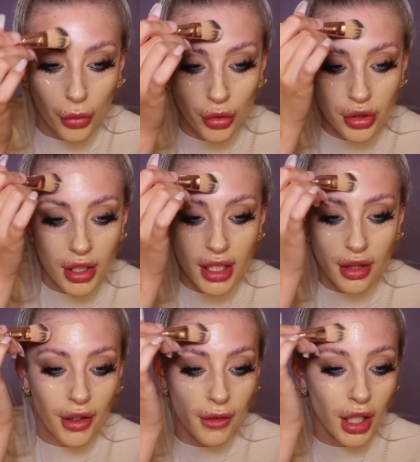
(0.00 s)

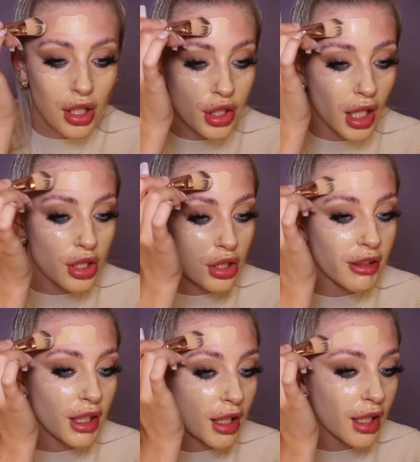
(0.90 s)
underneath foundation I actually
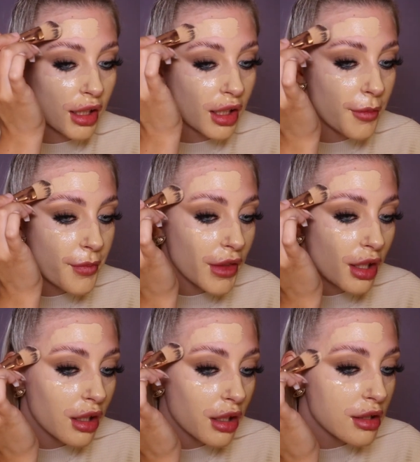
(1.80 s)
really like it,
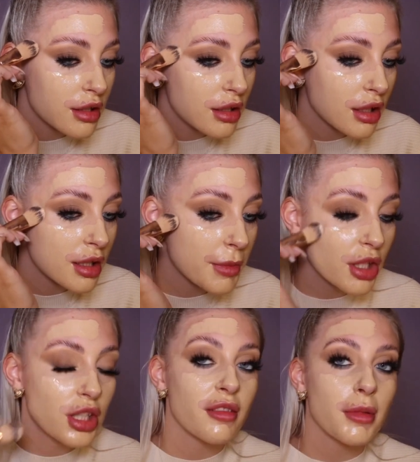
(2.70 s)
because
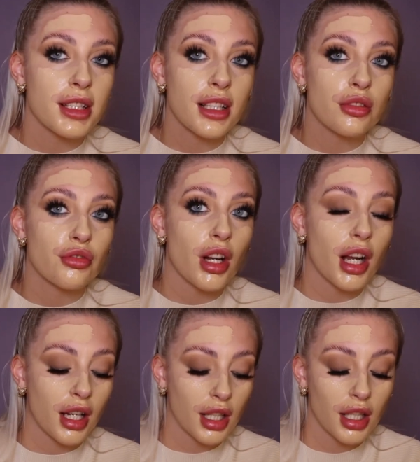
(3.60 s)
especially if my skin's
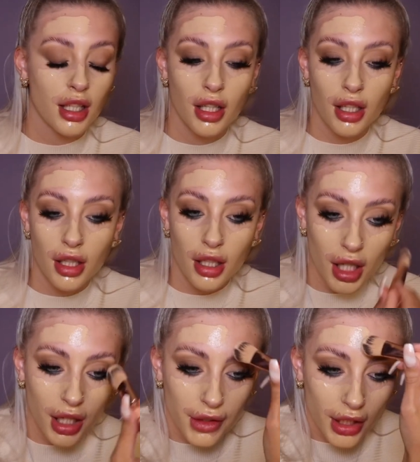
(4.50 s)
dry,
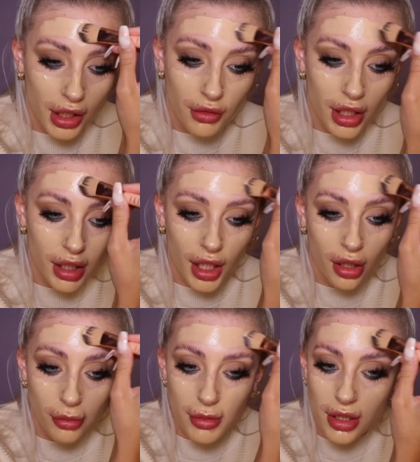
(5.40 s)
I feel like it really
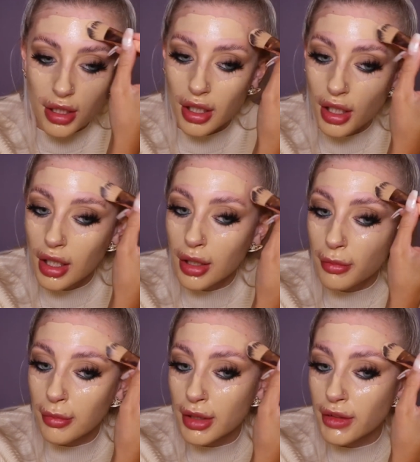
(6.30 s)
helps my